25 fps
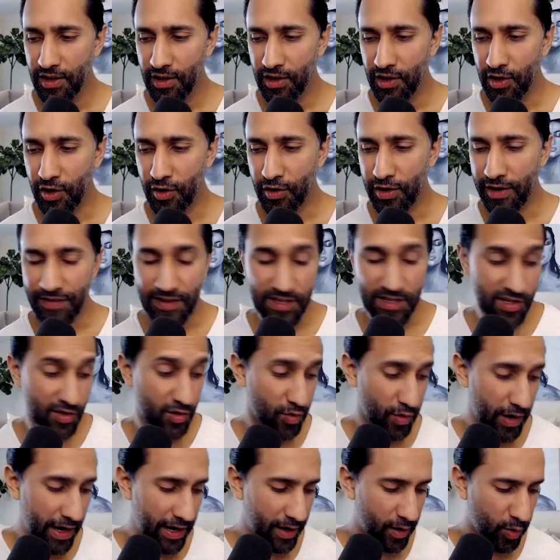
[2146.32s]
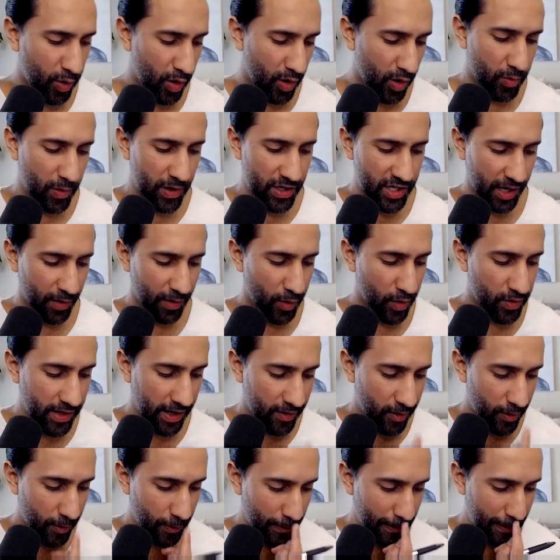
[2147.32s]
You know, you have this great quote, which I wrote
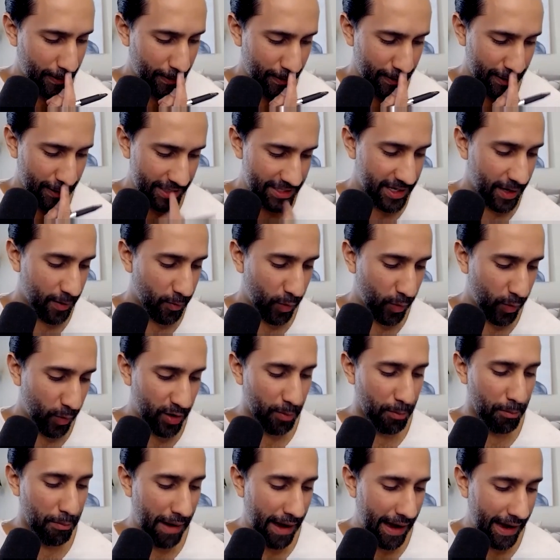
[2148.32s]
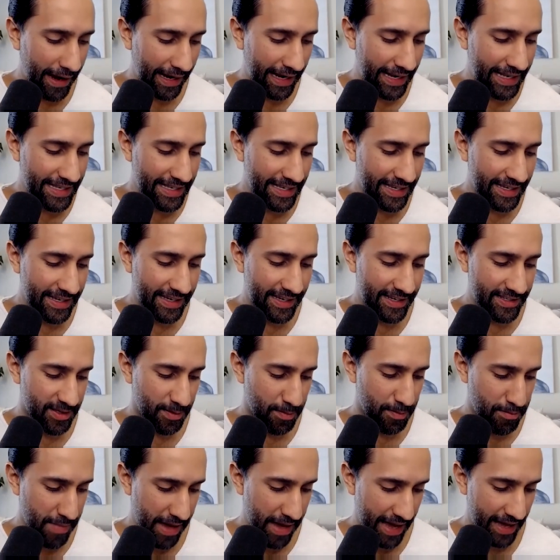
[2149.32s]
down earlier, is that when your mind is
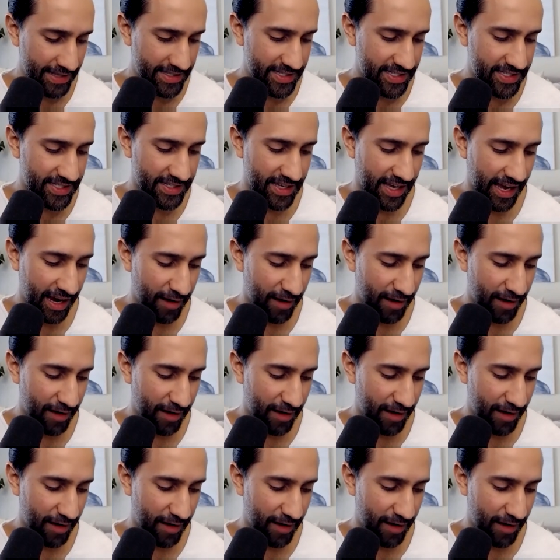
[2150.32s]
a mess,